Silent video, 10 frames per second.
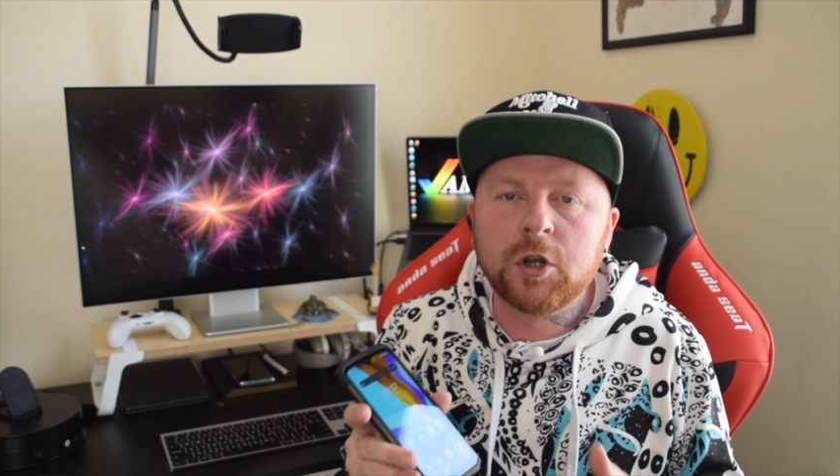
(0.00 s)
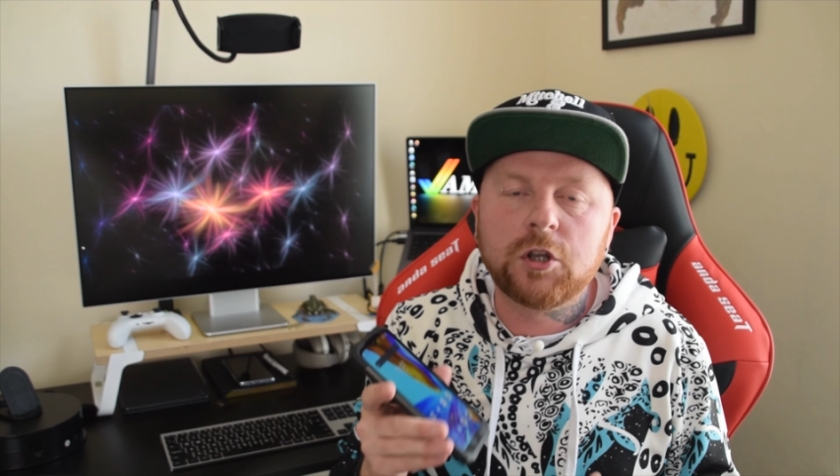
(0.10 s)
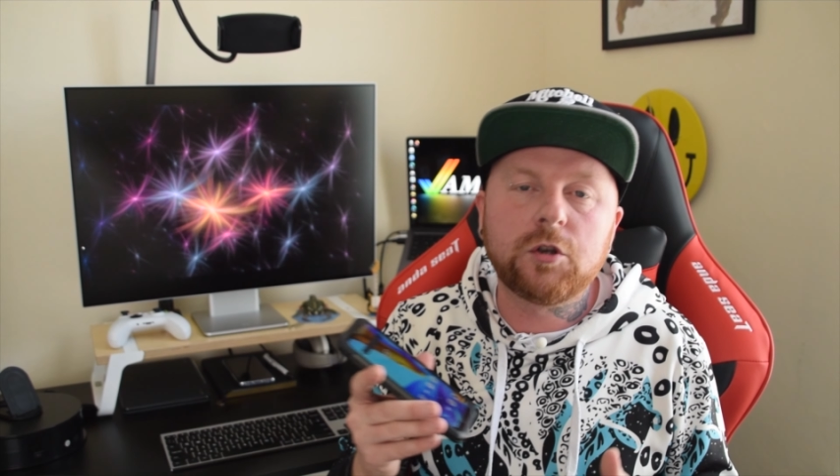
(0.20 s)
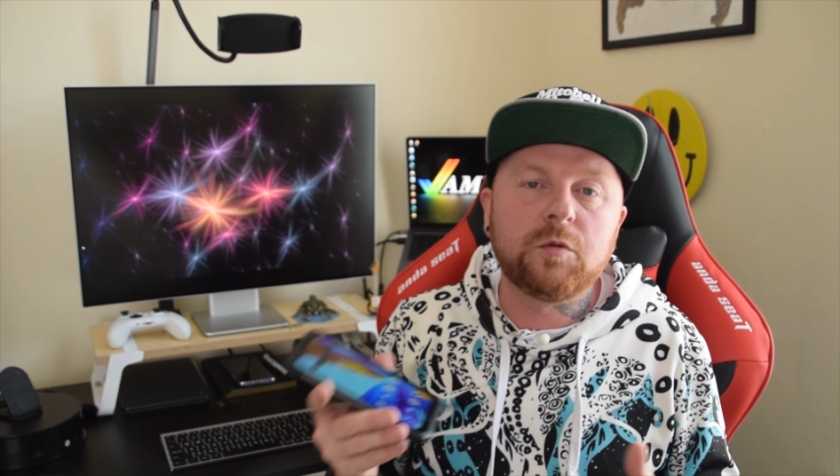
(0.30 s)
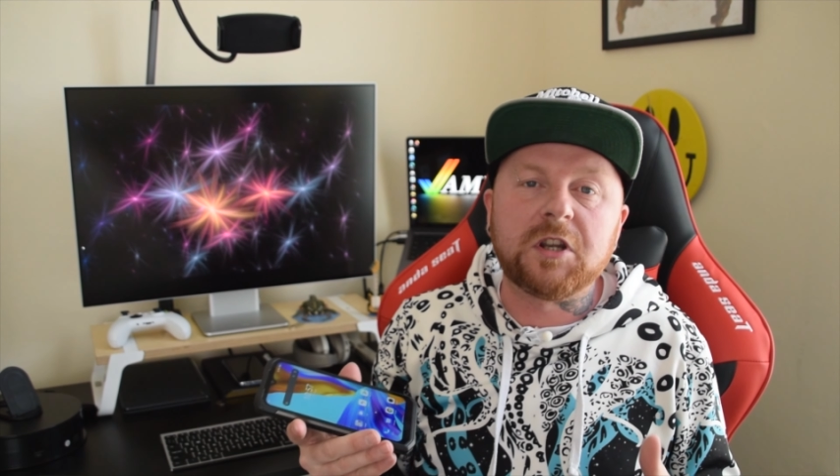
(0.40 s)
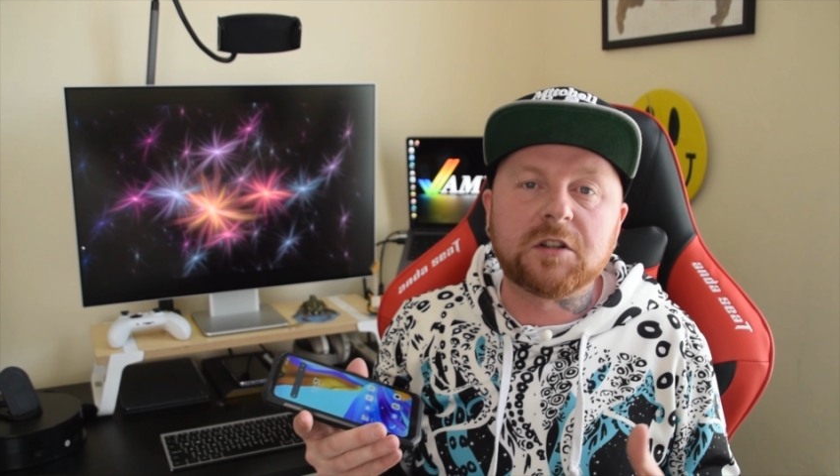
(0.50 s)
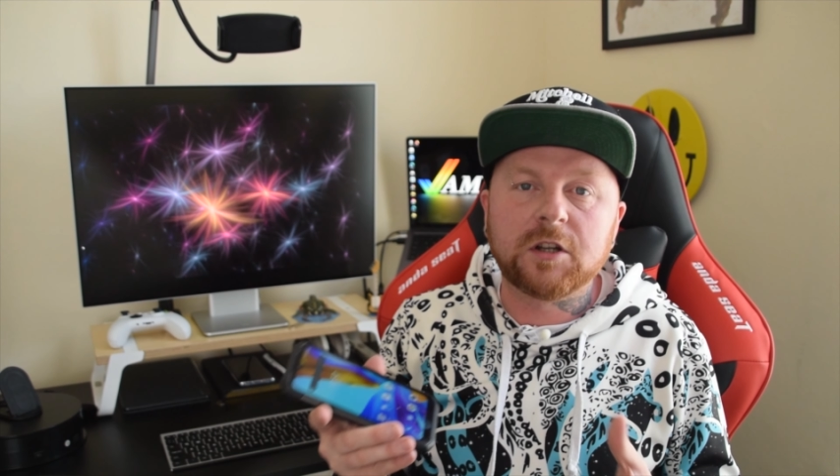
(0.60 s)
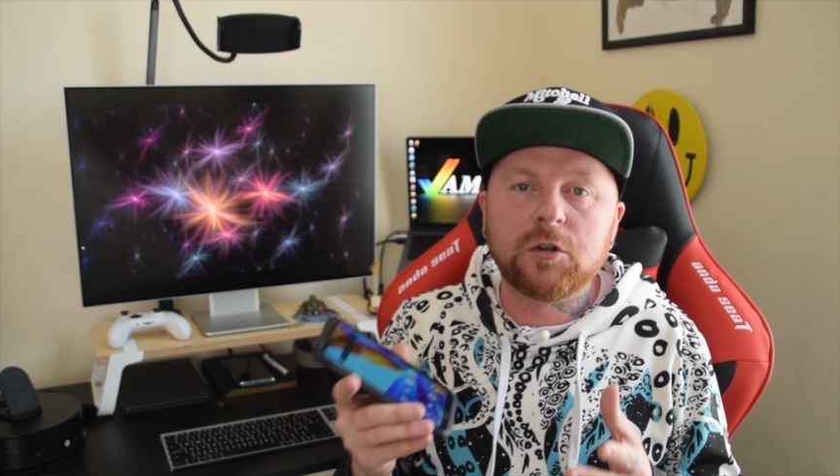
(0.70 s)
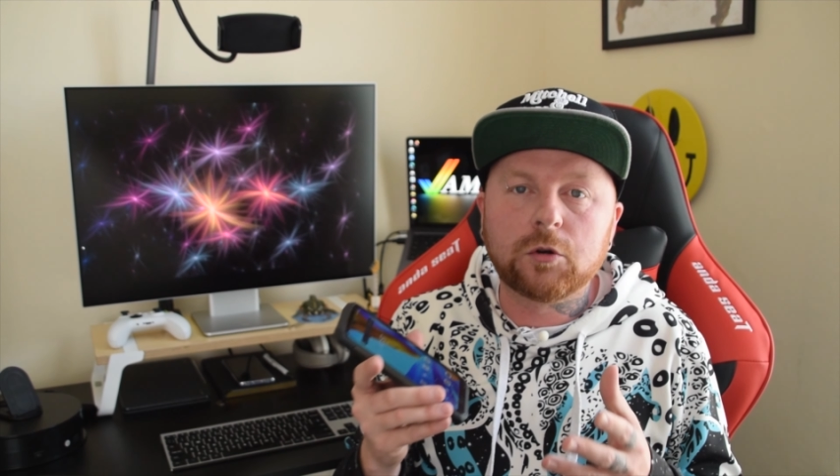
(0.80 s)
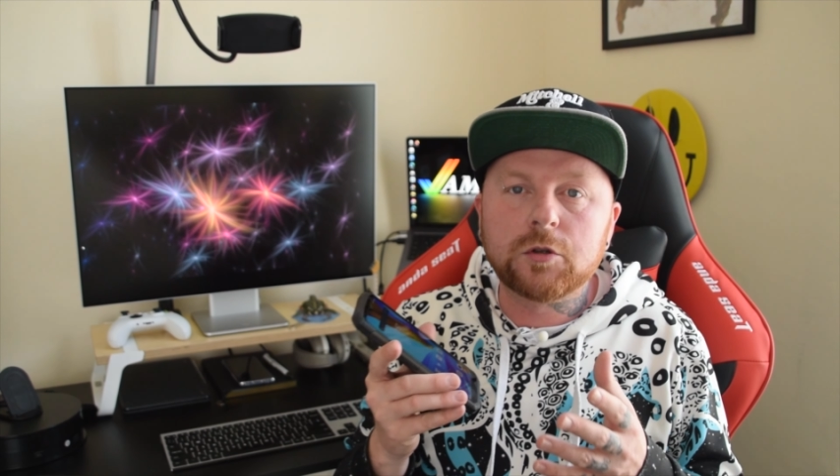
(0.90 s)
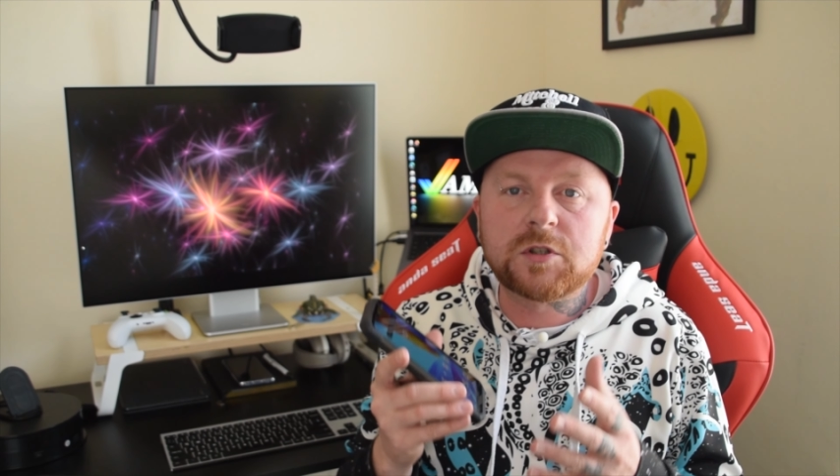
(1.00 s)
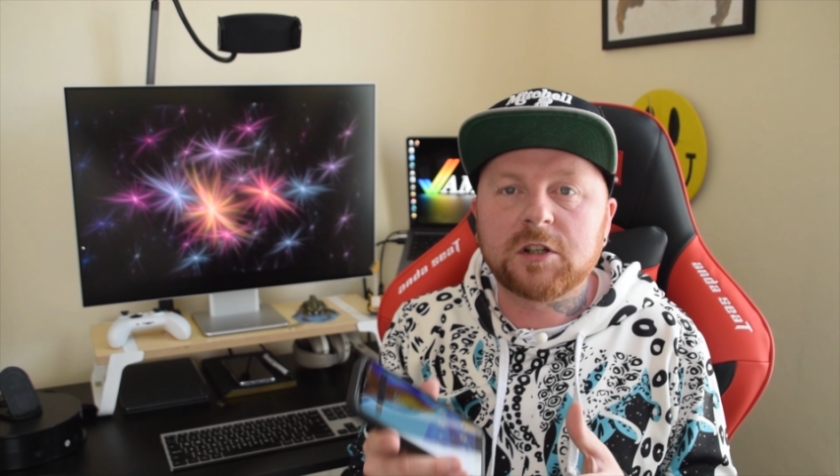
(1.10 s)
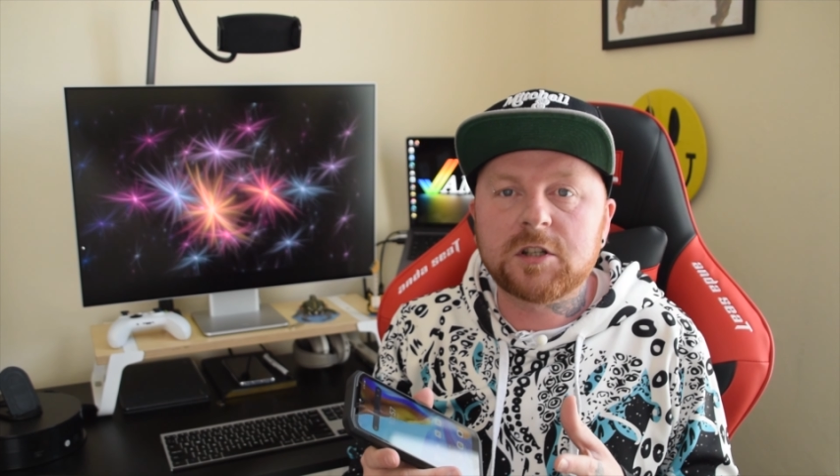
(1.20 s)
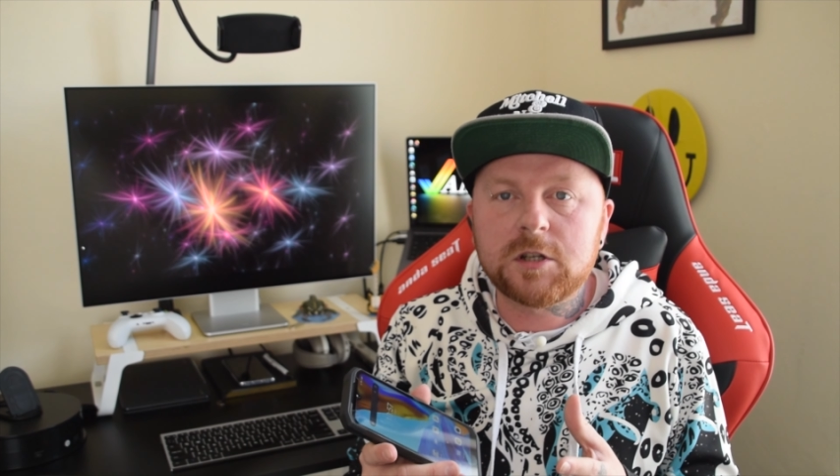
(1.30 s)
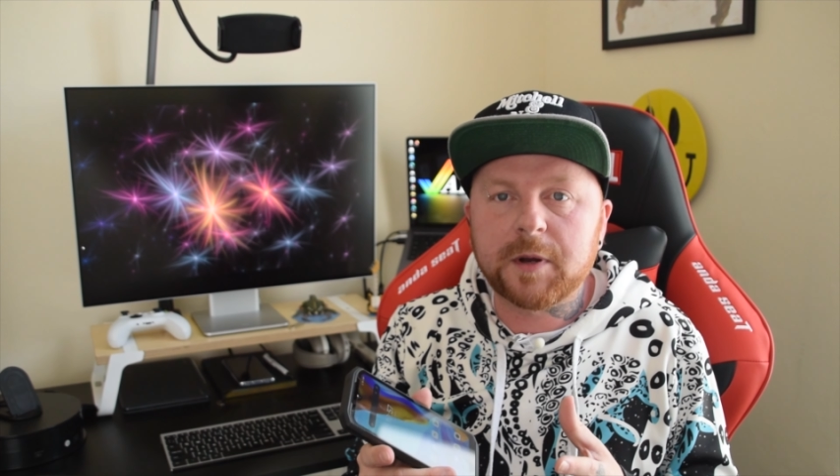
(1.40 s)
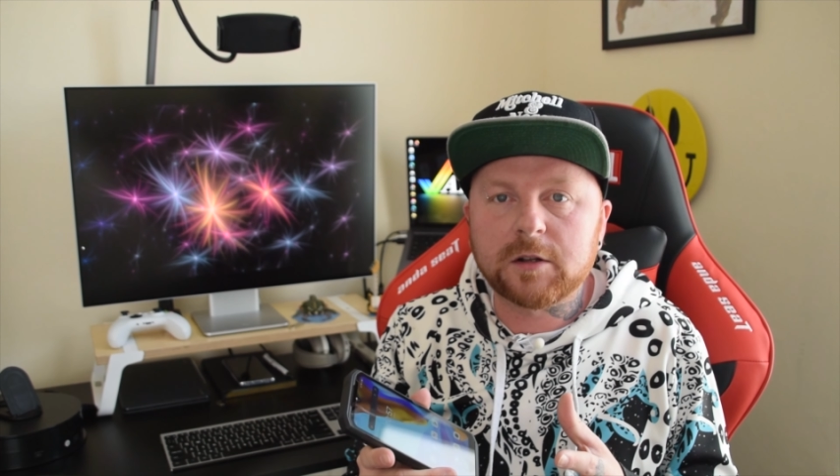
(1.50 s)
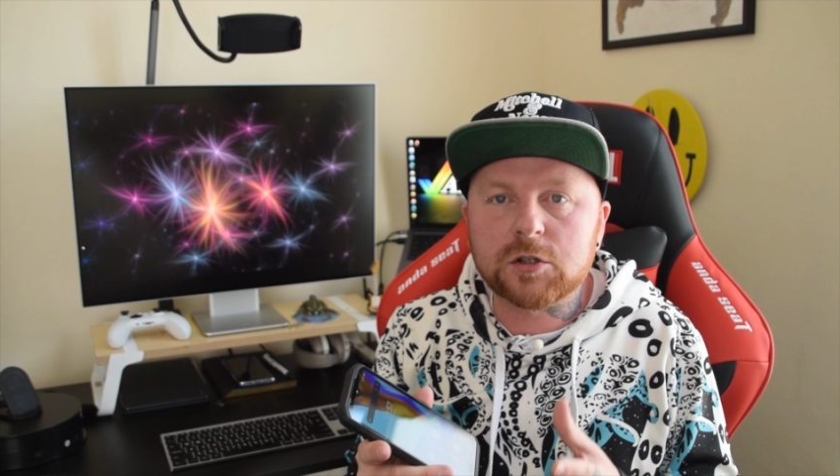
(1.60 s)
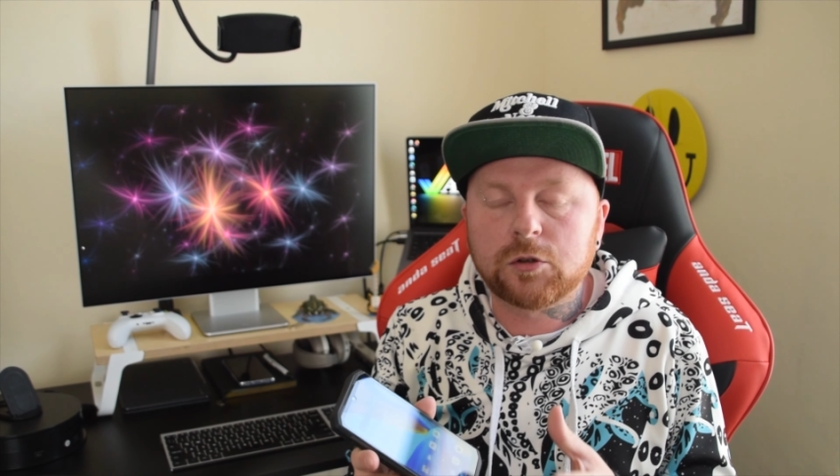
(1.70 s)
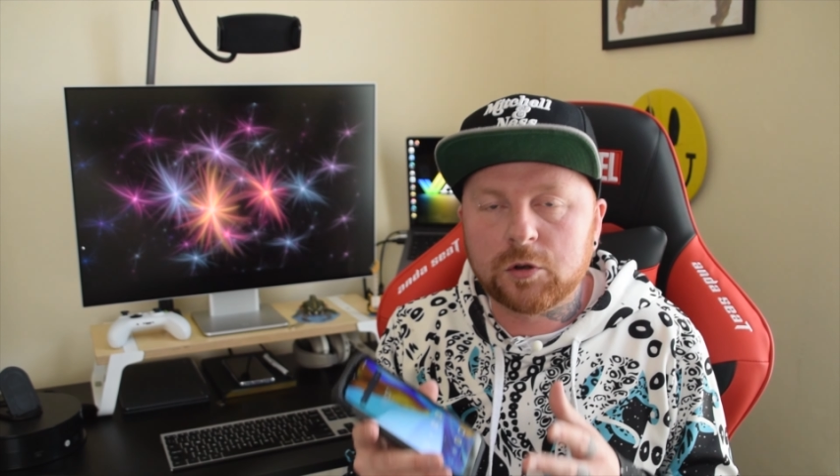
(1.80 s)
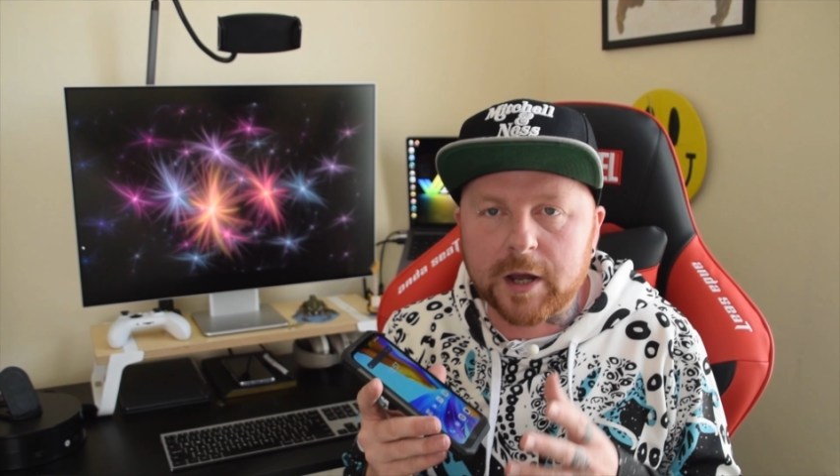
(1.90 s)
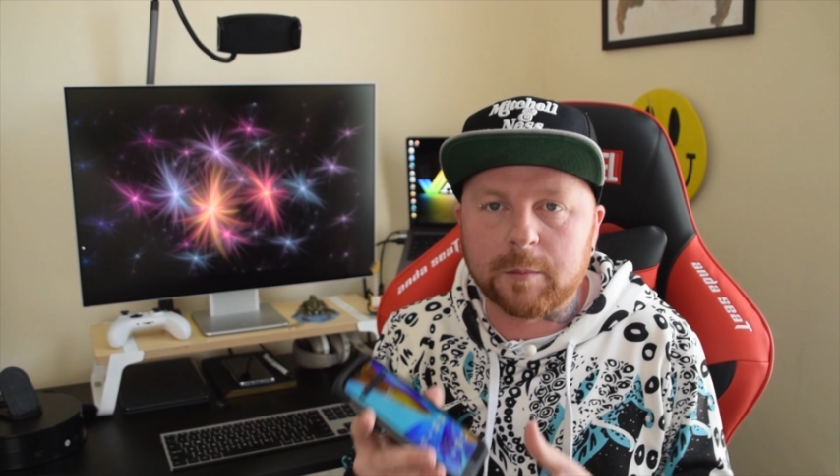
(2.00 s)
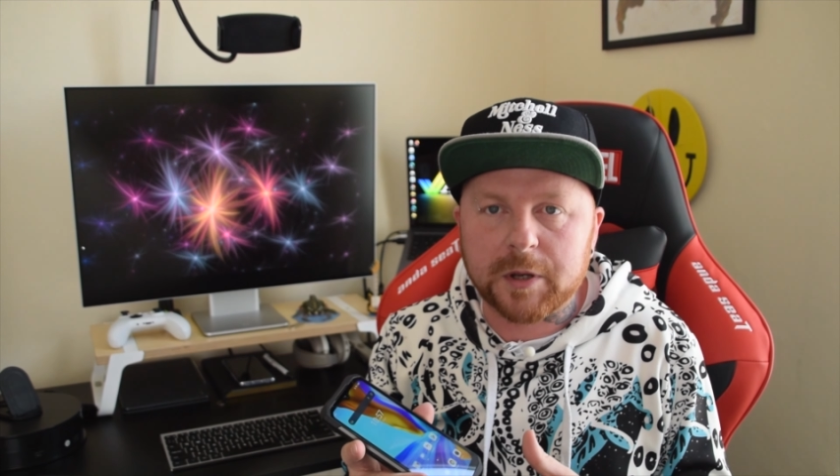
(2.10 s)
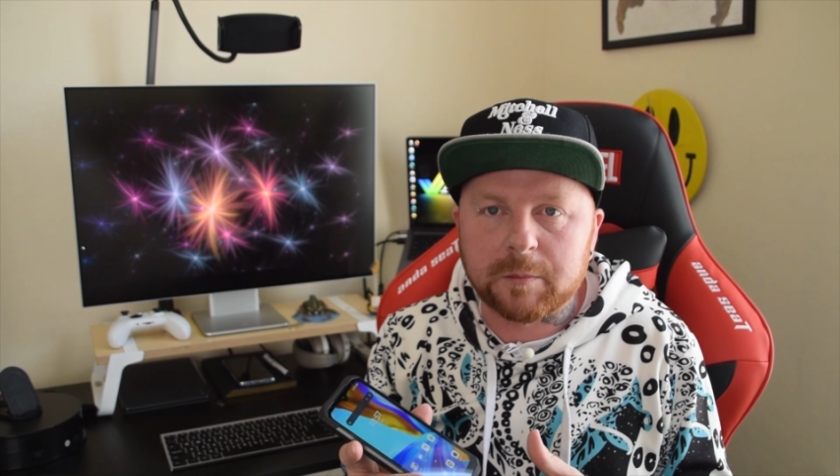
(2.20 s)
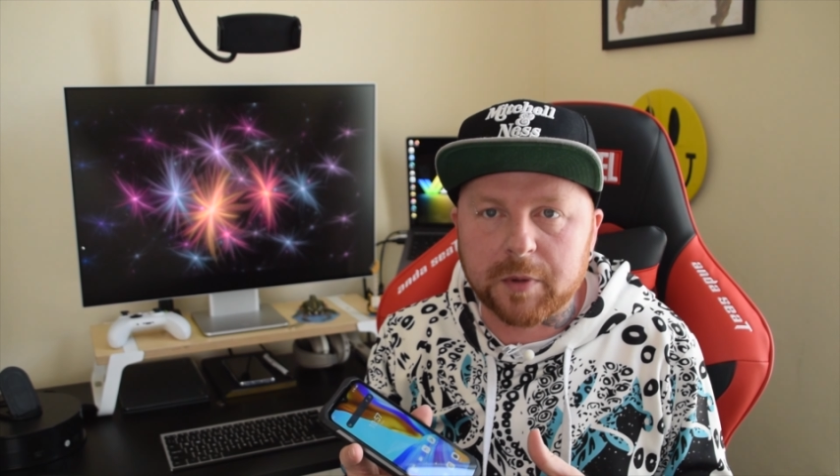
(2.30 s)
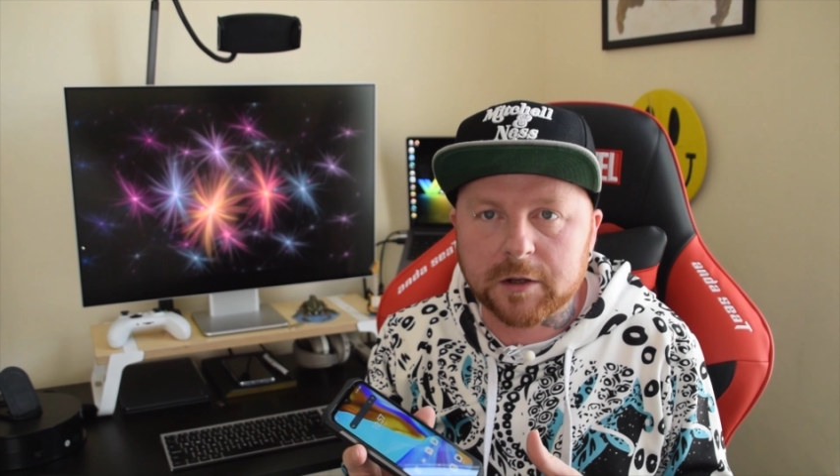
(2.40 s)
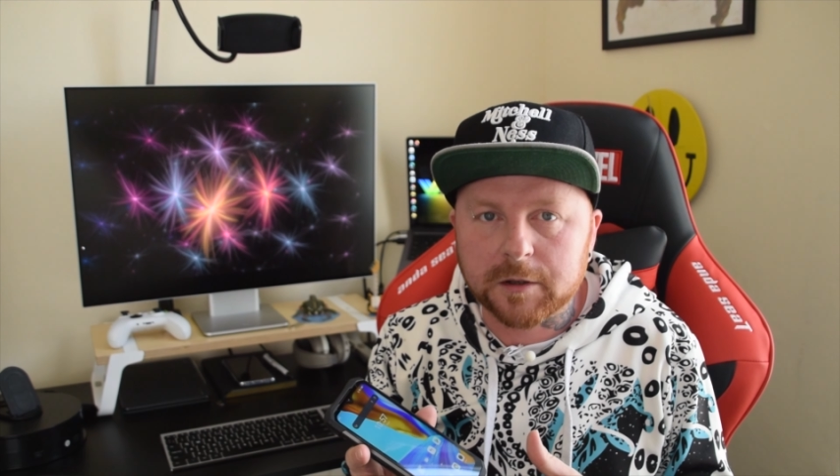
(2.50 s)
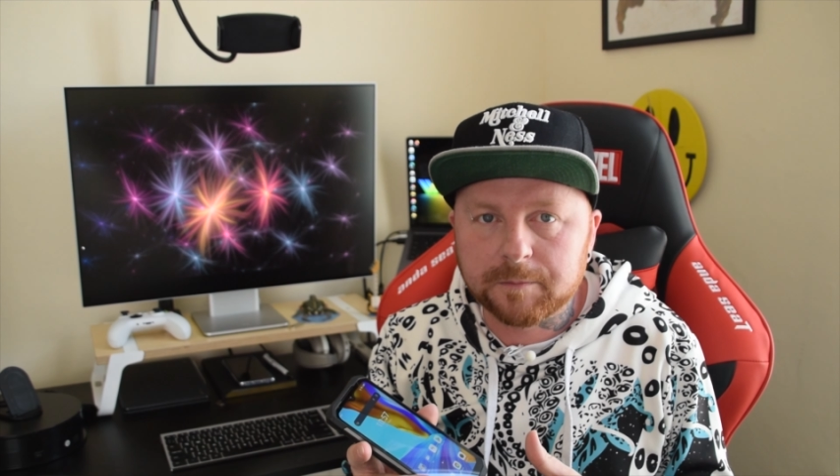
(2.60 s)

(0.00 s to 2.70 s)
you need in your utility belt or camping bag.